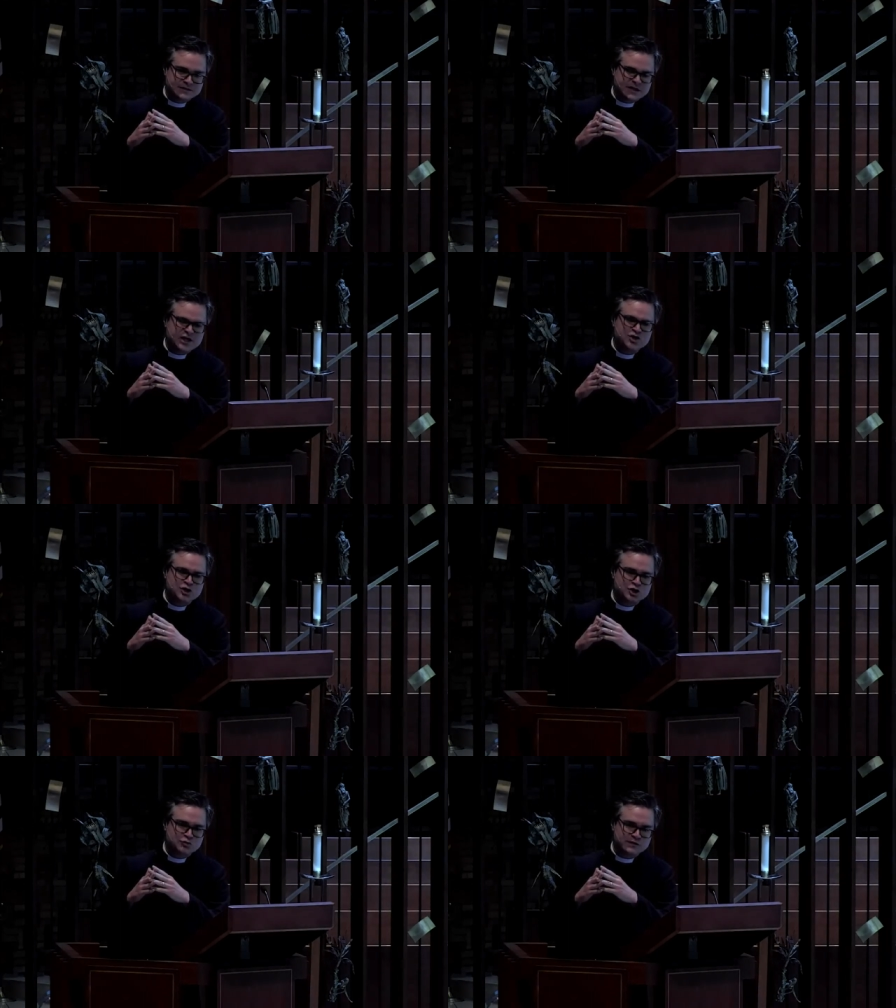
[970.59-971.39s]

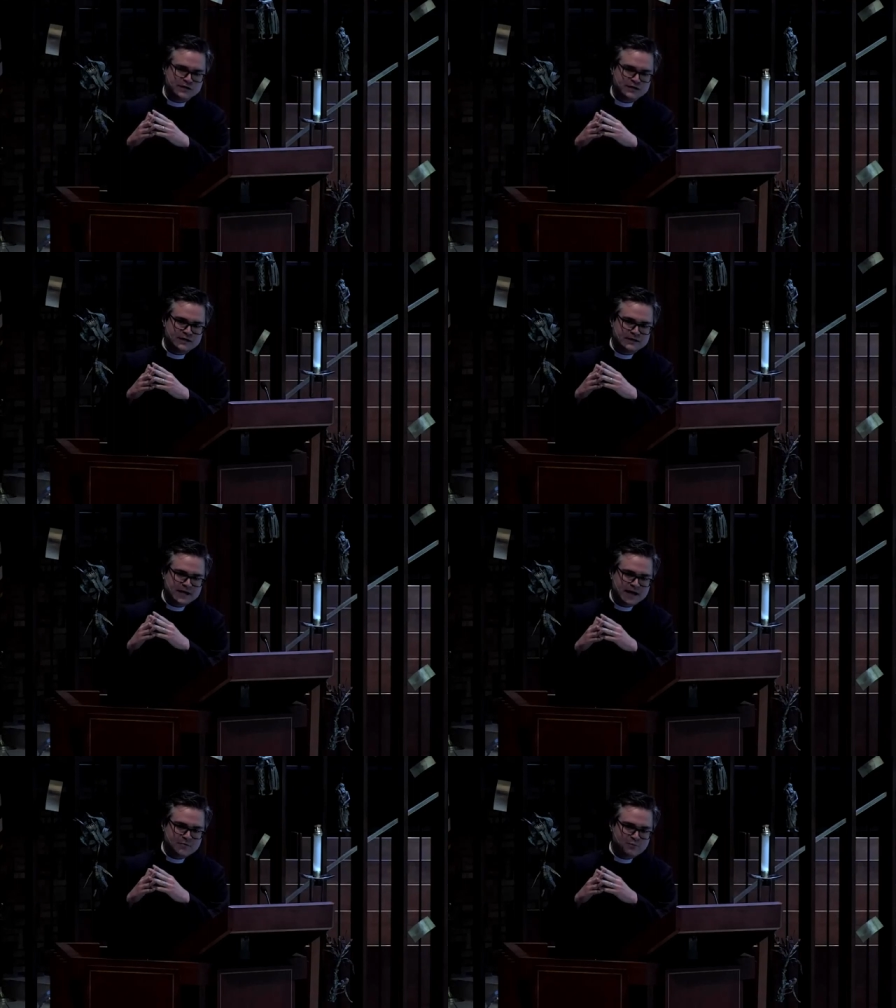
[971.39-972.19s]
ingenuity,
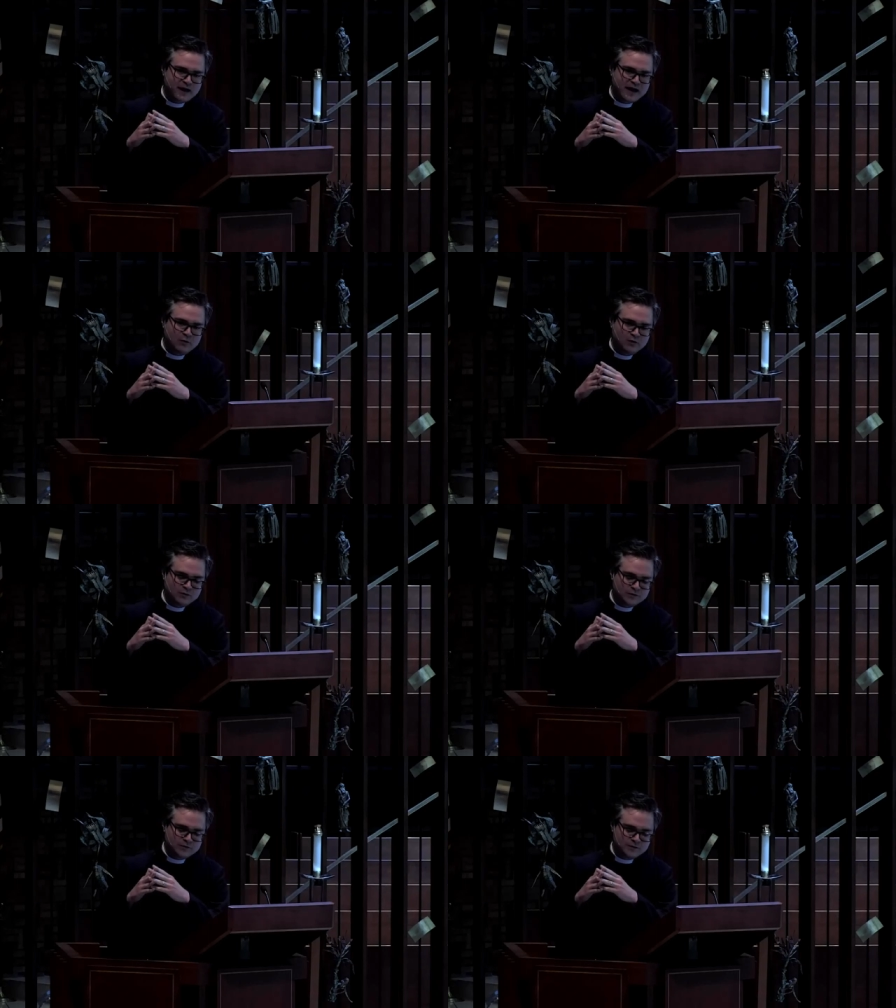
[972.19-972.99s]
and power,
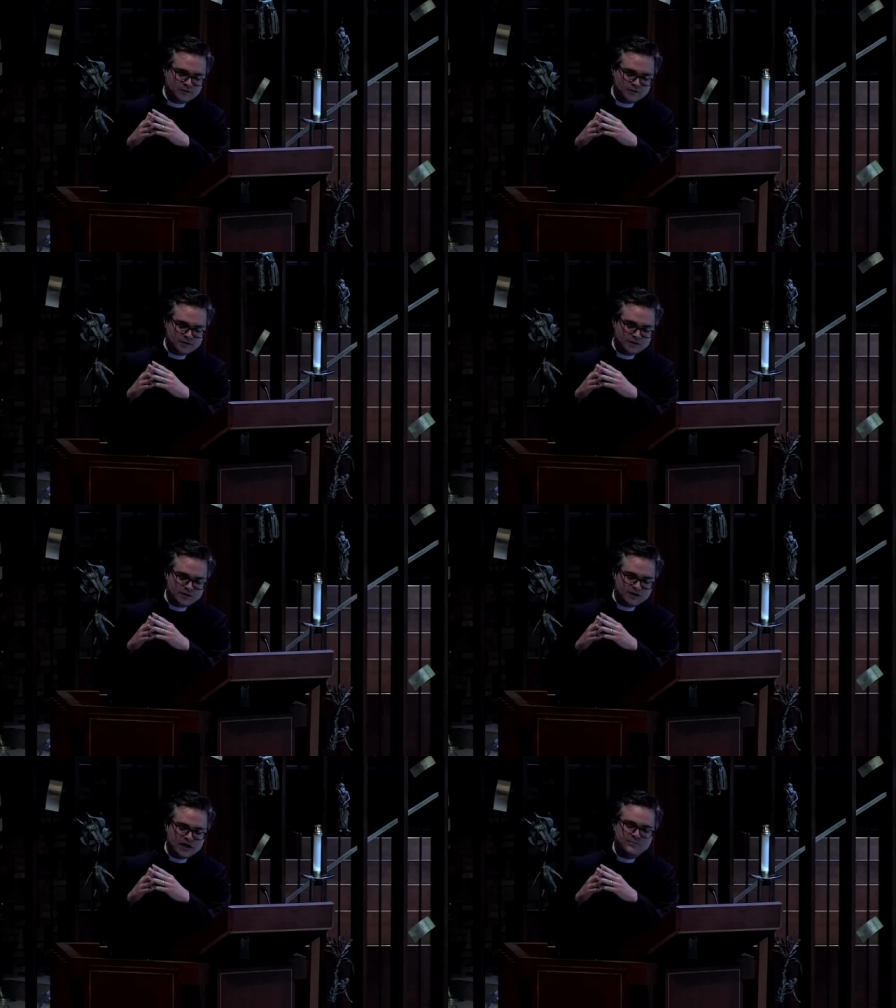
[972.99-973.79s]

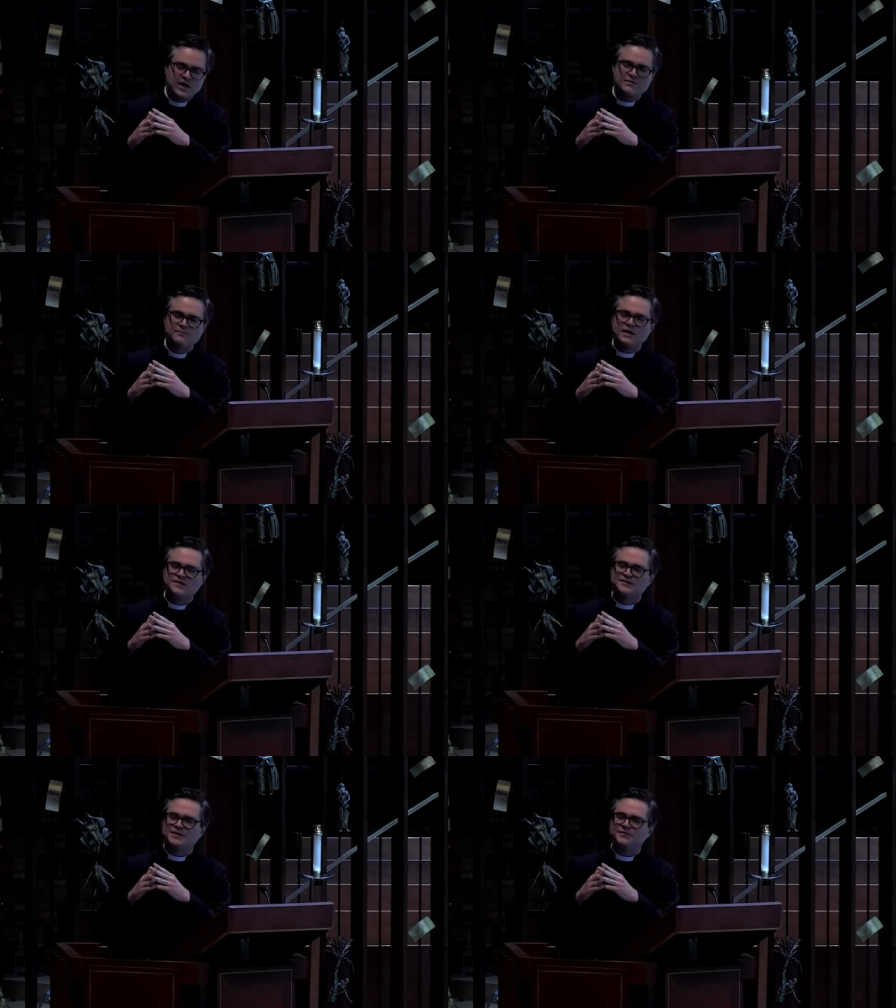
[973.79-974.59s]
He might make
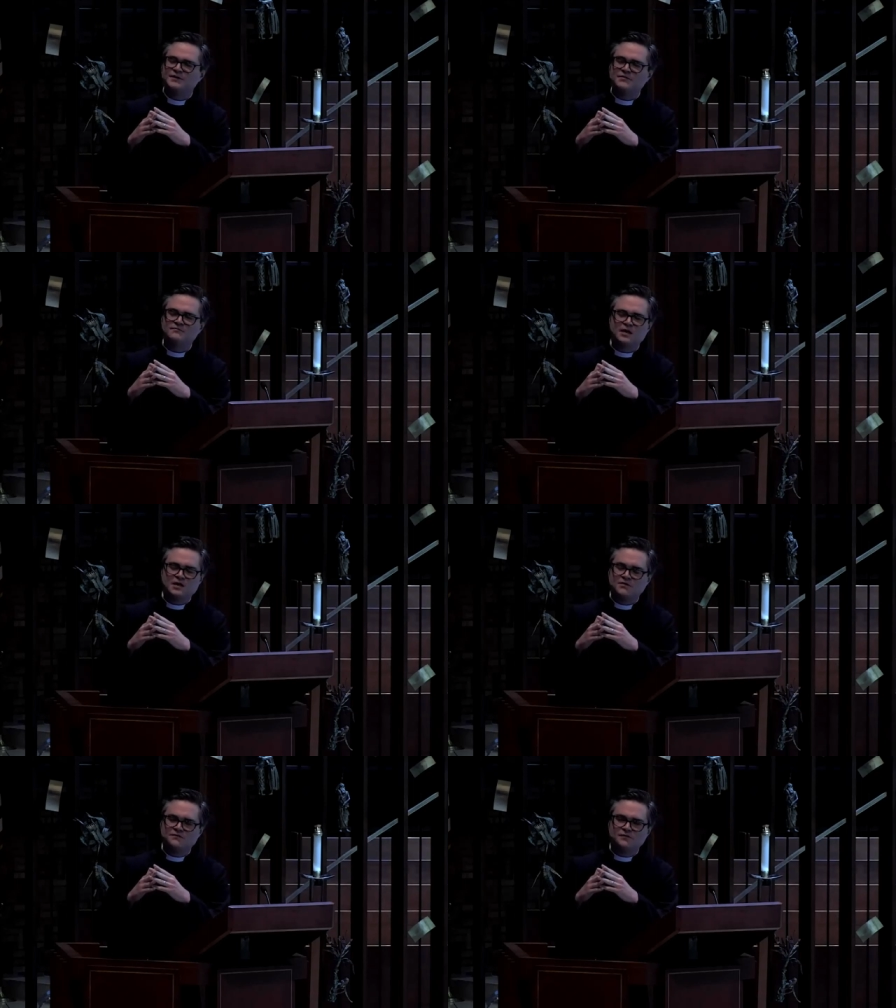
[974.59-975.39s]
something
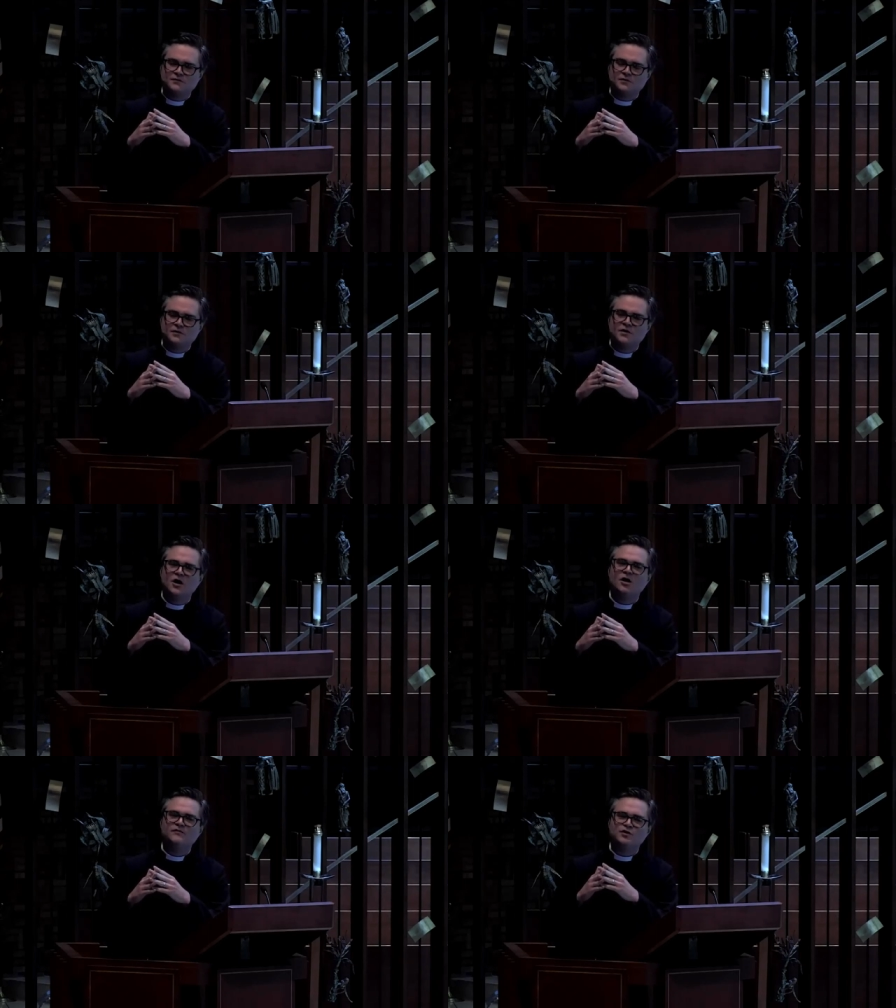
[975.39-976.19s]
meaningful
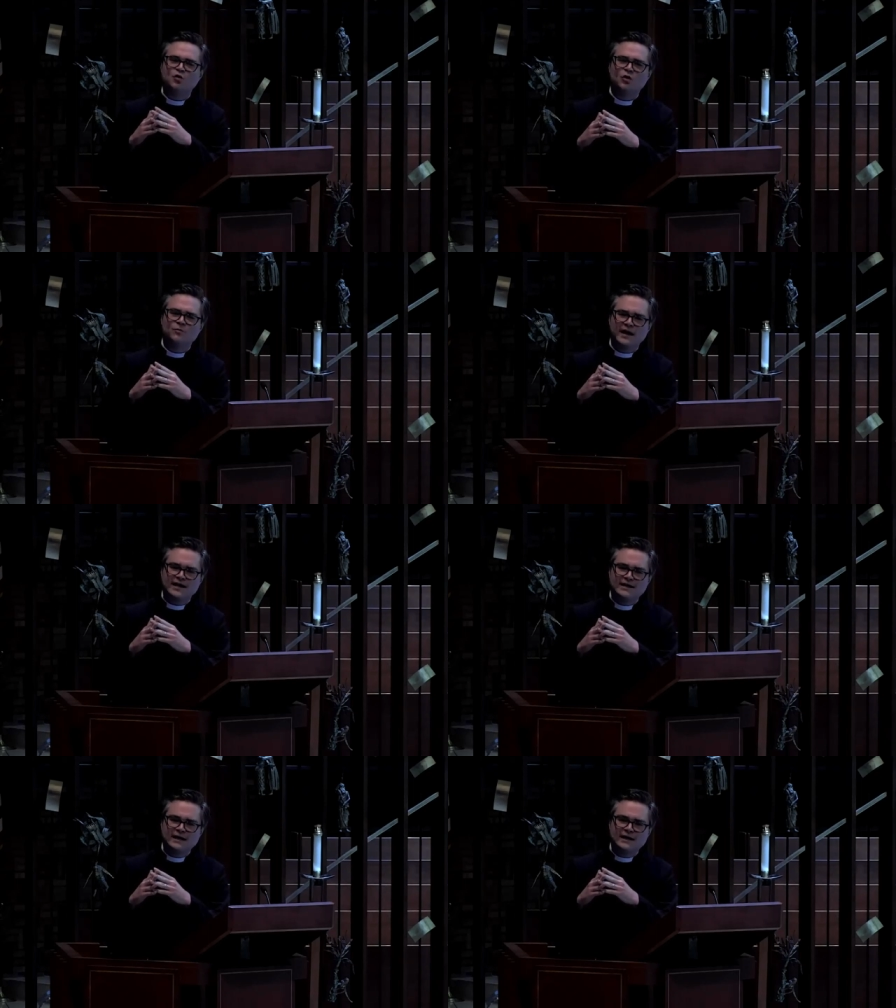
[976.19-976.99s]
of your bad
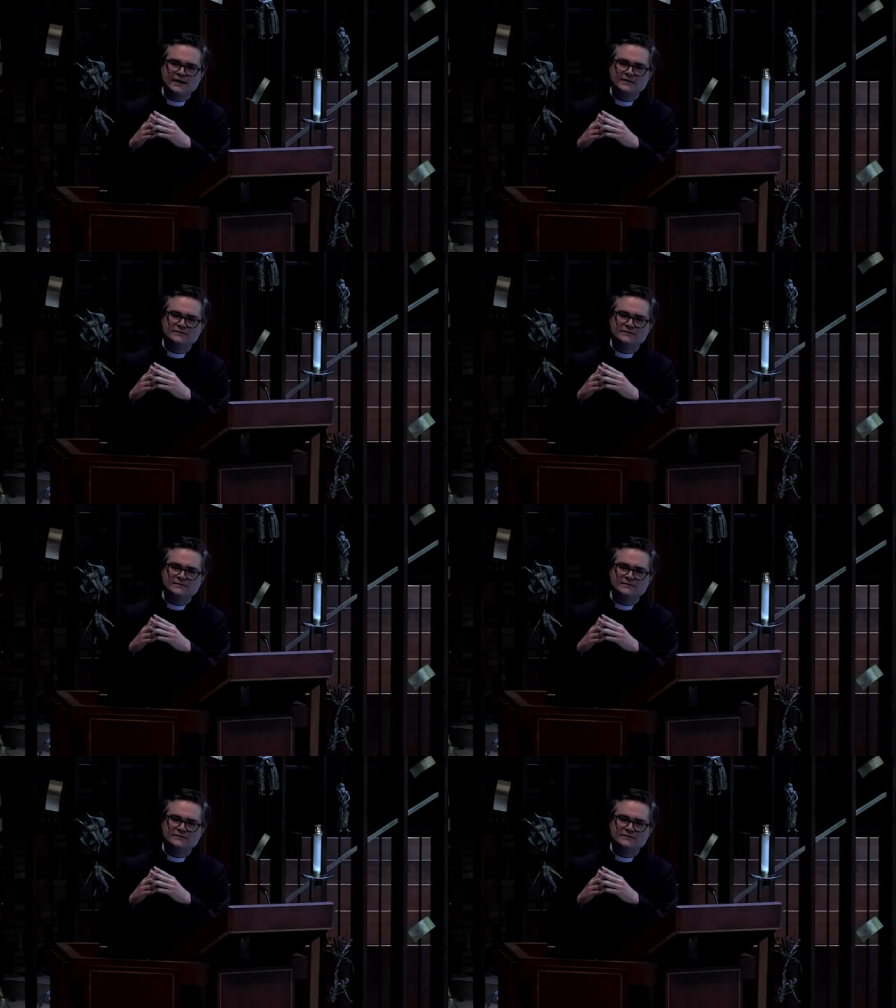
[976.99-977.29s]
day,